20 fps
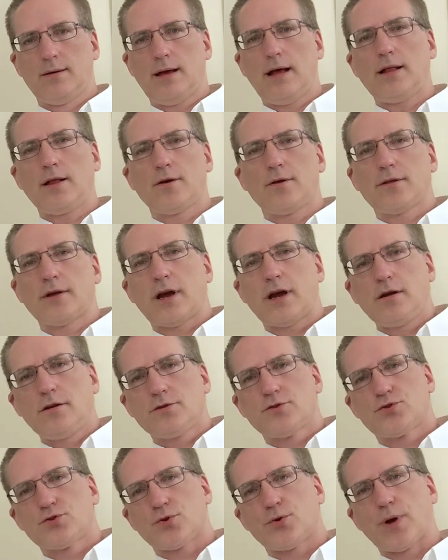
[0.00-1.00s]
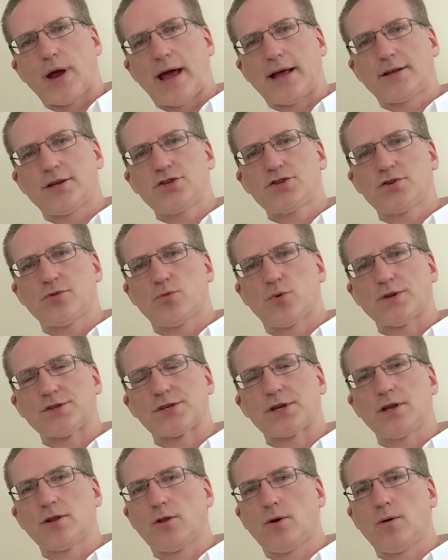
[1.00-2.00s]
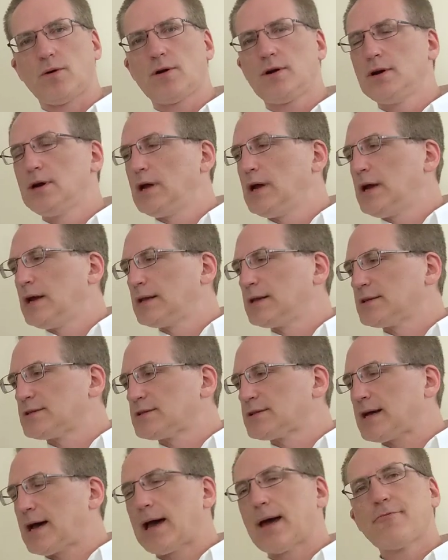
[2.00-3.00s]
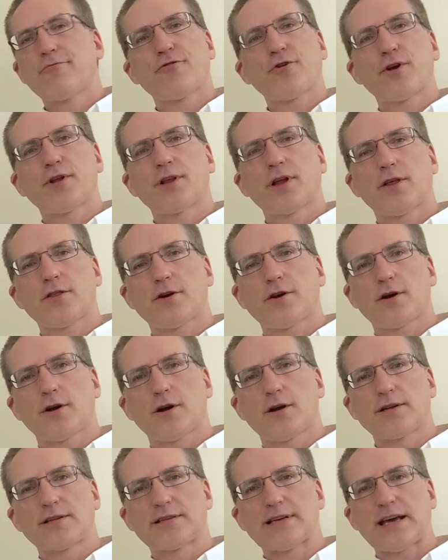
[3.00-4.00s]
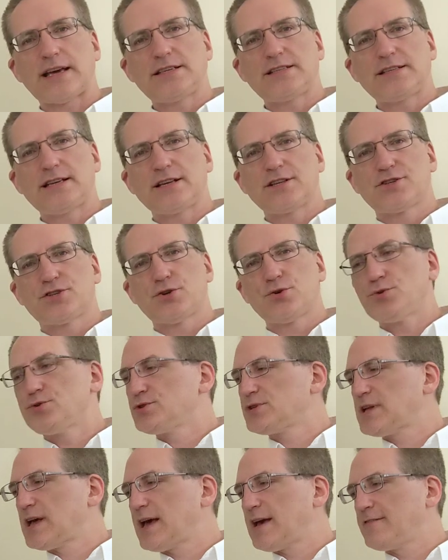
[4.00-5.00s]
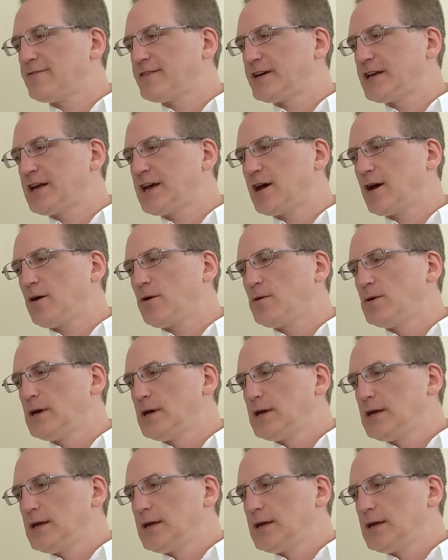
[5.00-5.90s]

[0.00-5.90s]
Hello there, Drew Hannush of Whiskey Lore. It's time for another Tasting Tuesday video.